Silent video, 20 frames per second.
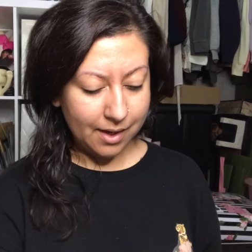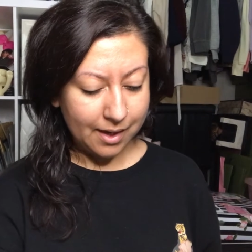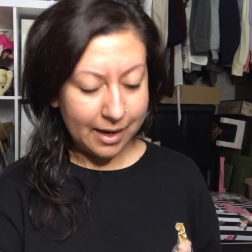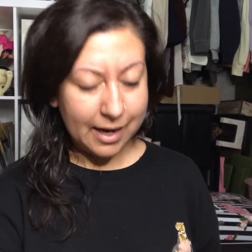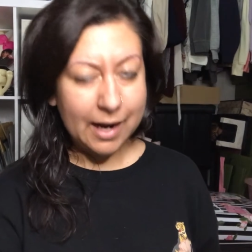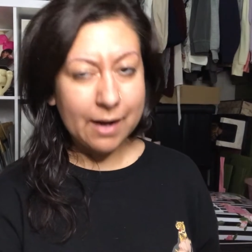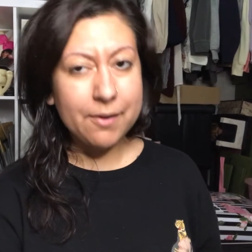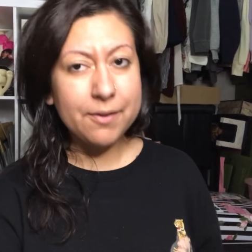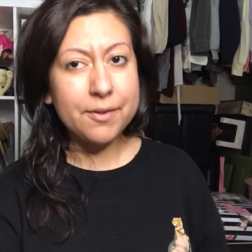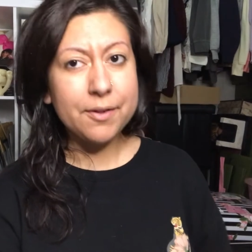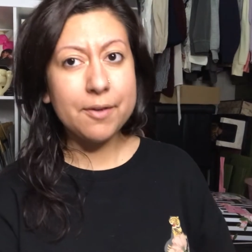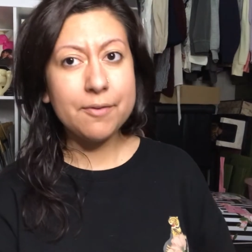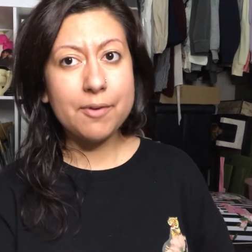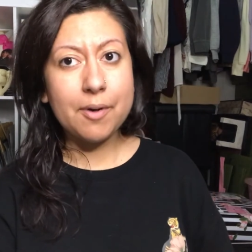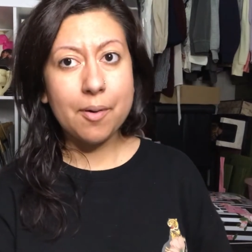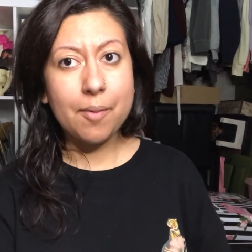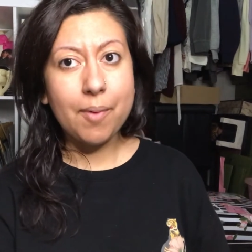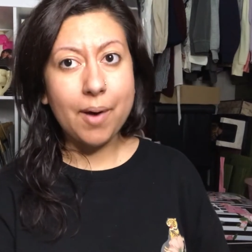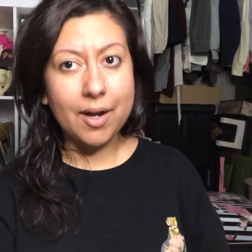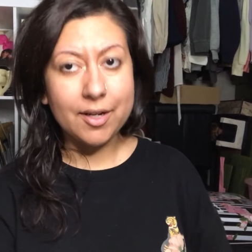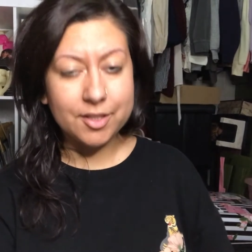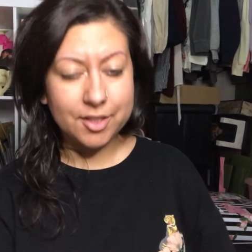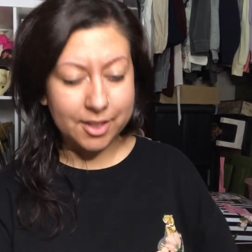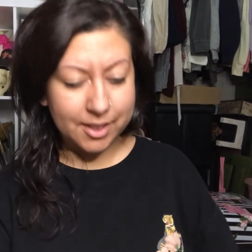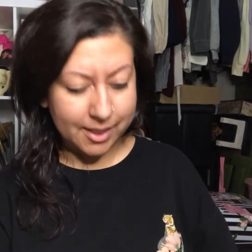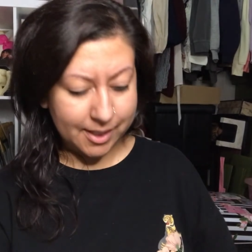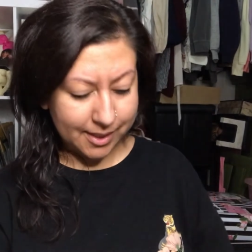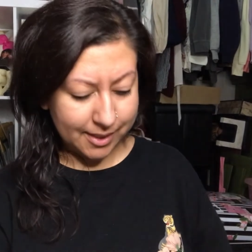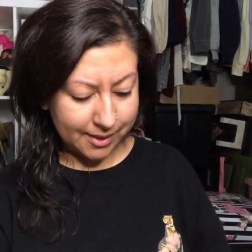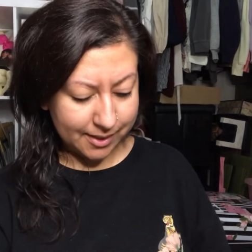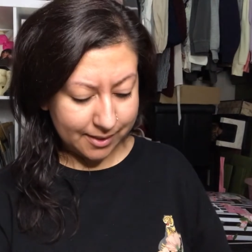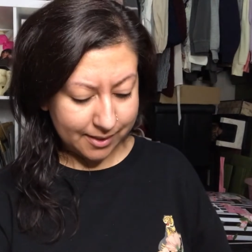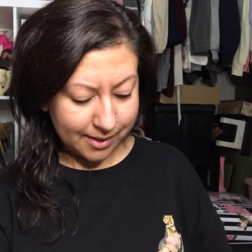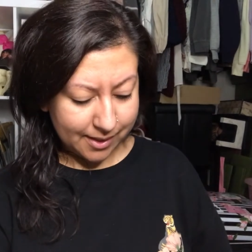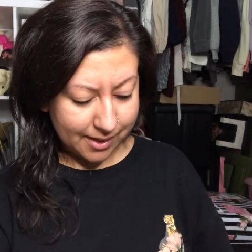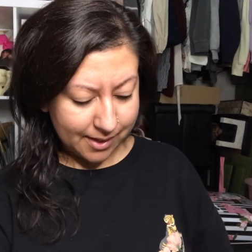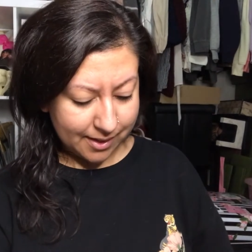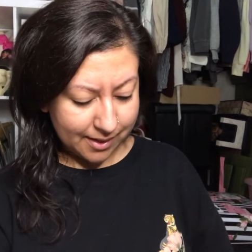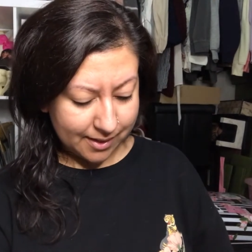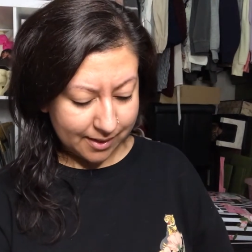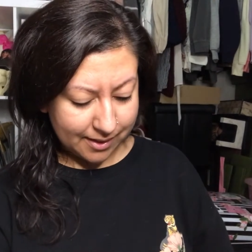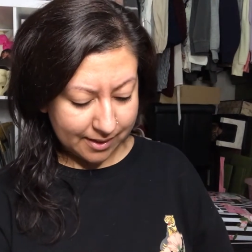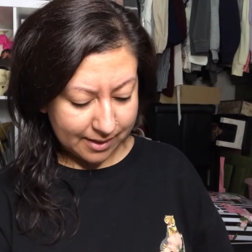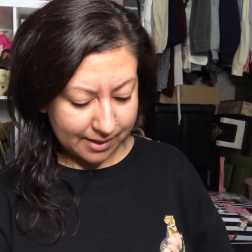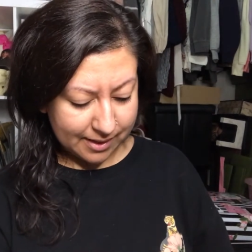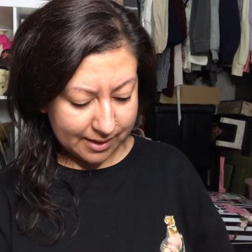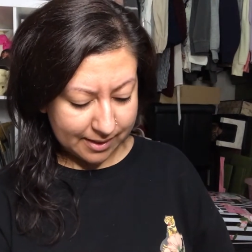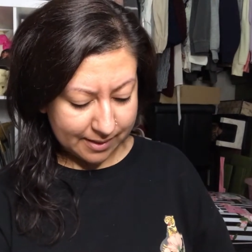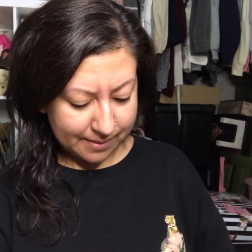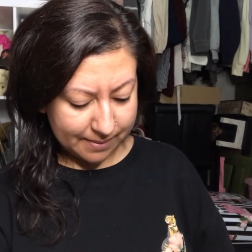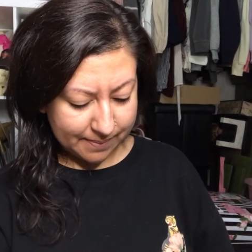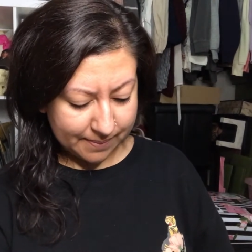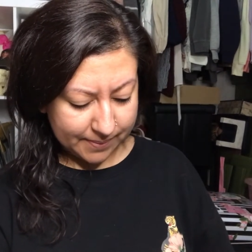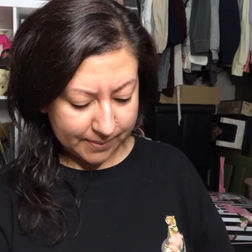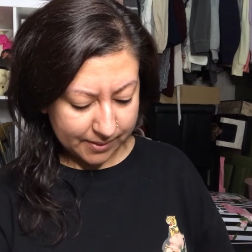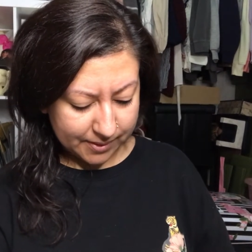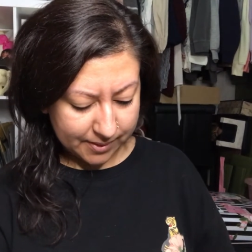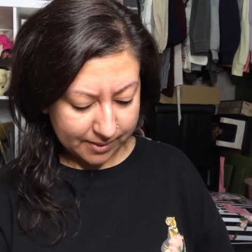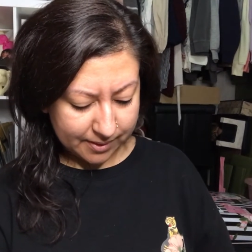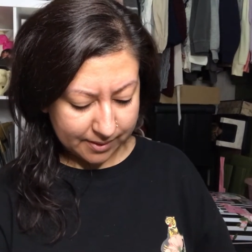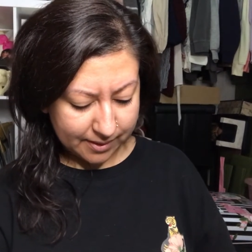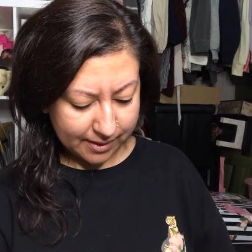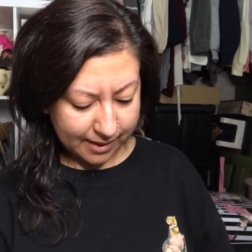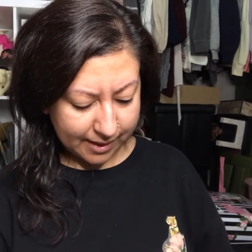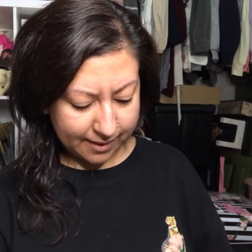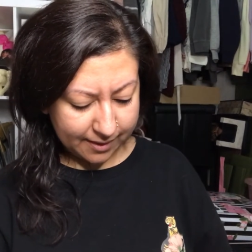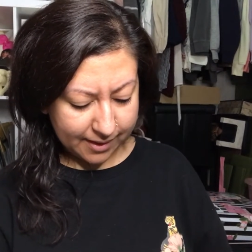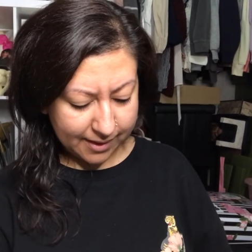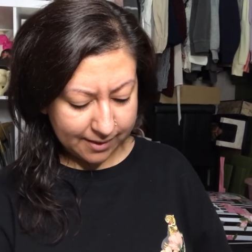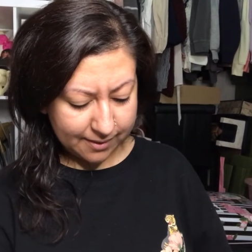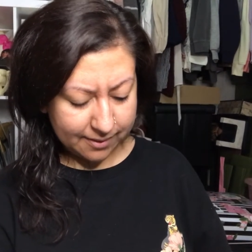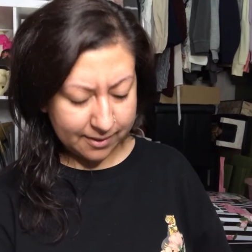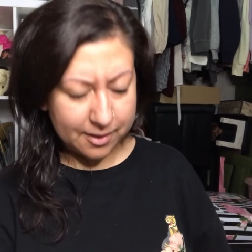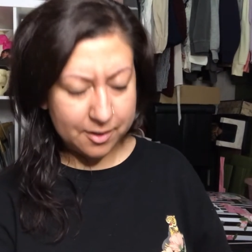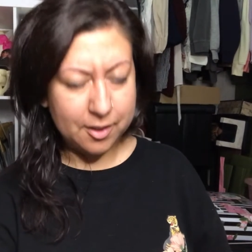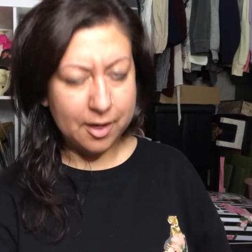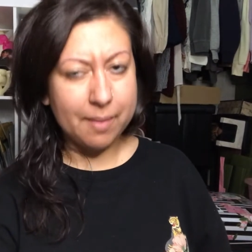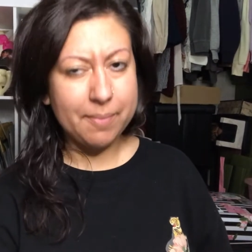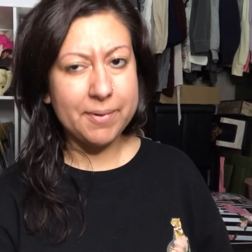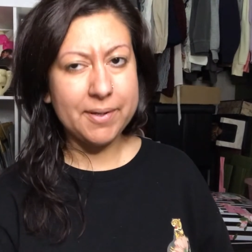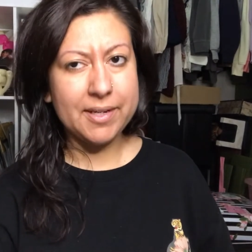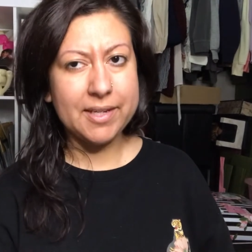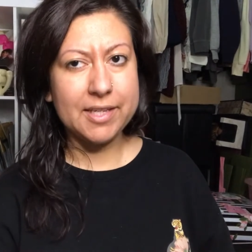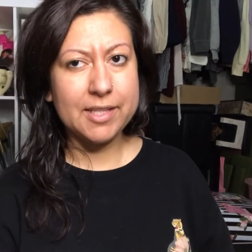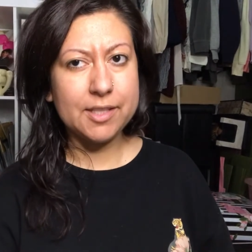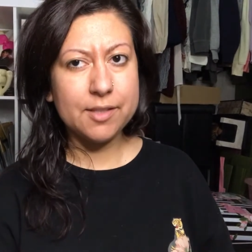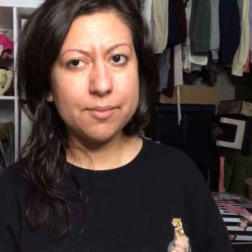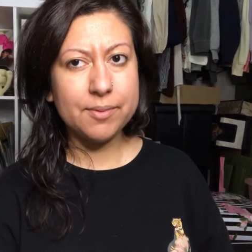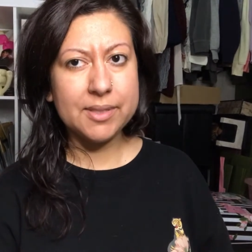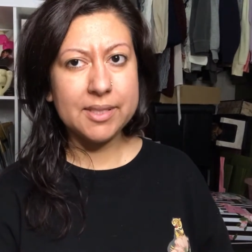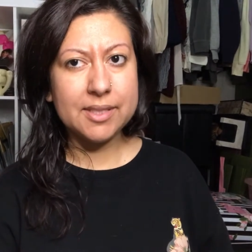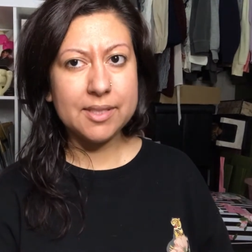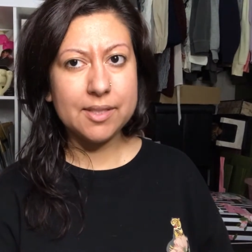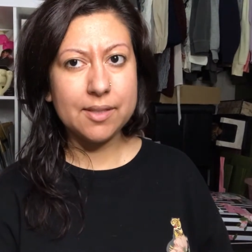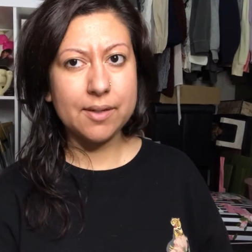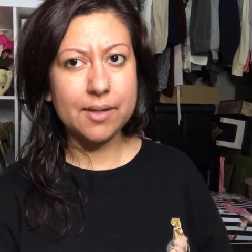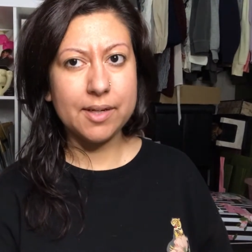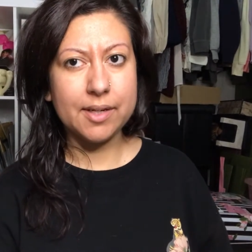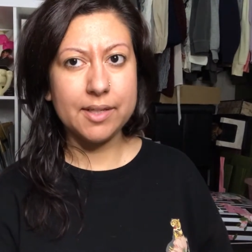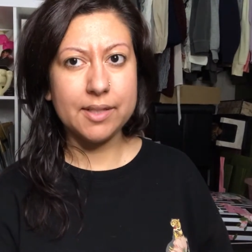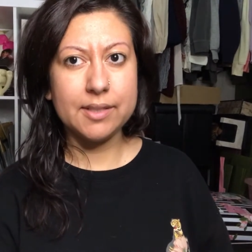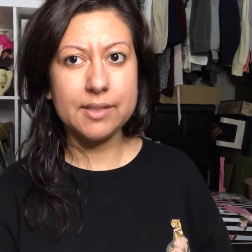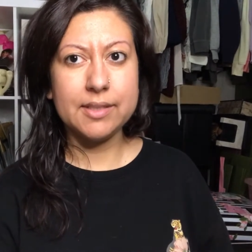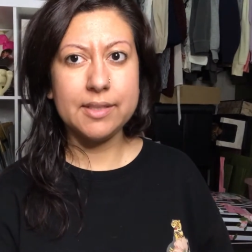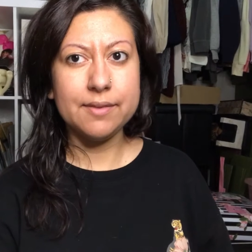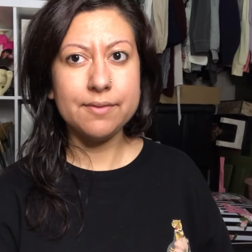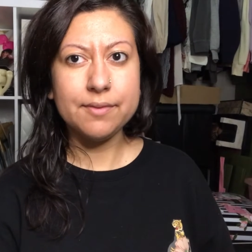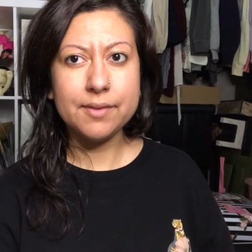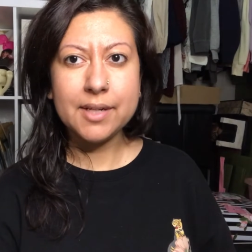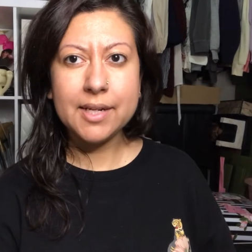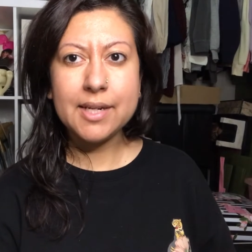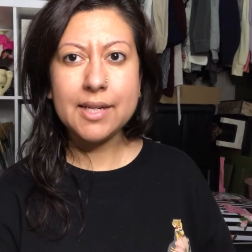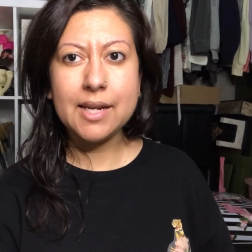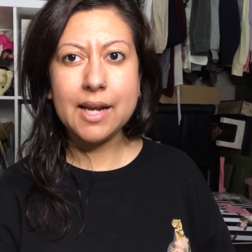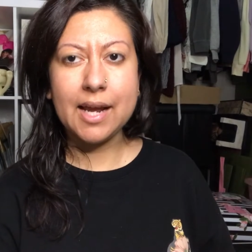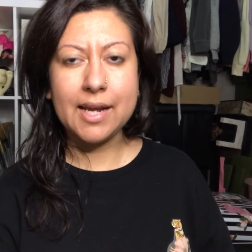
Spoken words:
I don't know if I'll watch it. I think the Japanese ones are different.